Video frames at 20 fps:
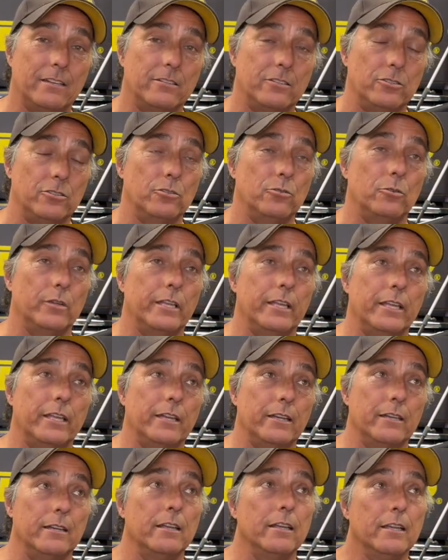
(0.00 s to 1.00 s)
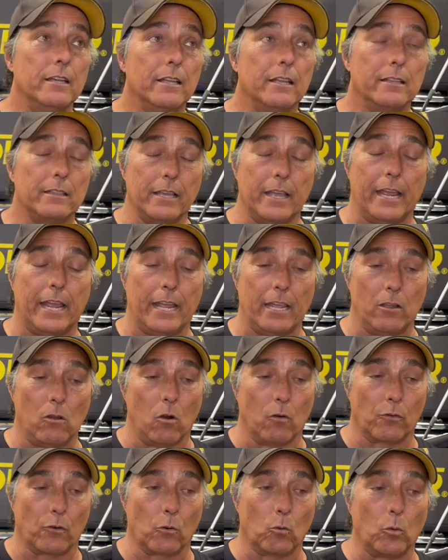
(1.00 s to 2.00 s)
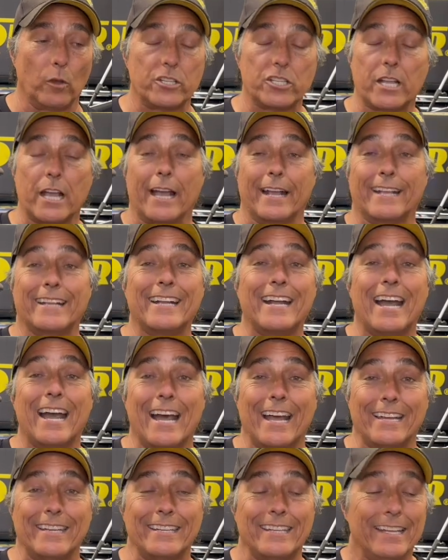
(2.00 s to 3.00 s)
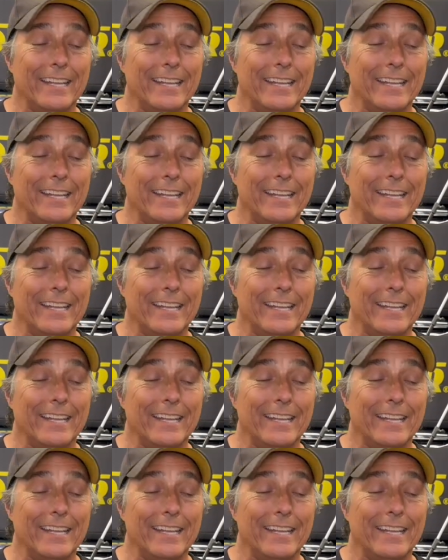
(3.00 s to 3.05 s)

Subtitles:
do in The Hangover, which got cut